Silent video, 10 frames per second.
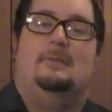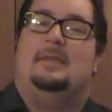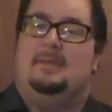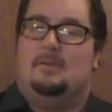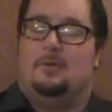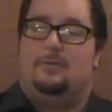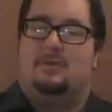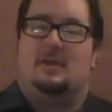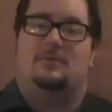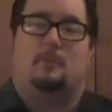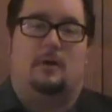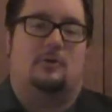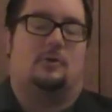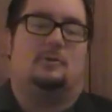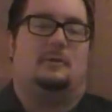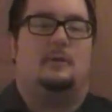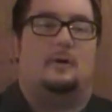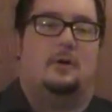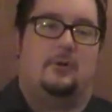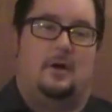he, did lose against Marty Scurll
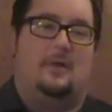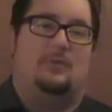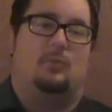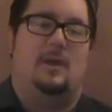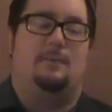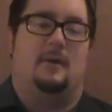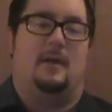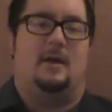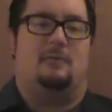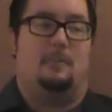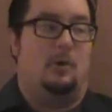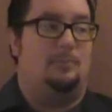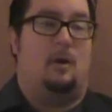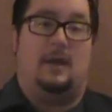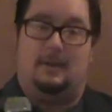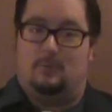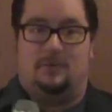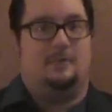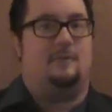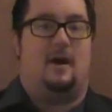early on this week, but uh, for the most part, he went
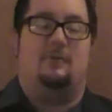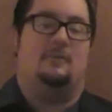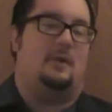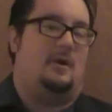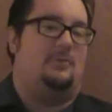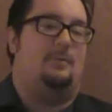to the finals and lost.